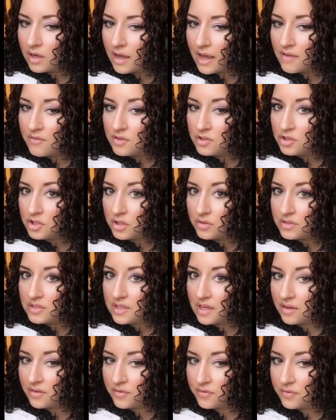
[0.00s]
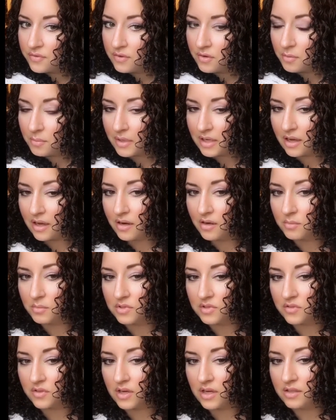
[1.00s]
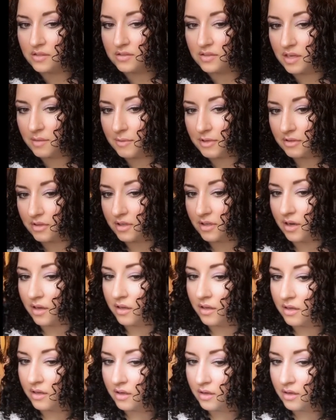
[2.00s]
Evan Joseph. Oh my God, I almost forgot his name. How could I?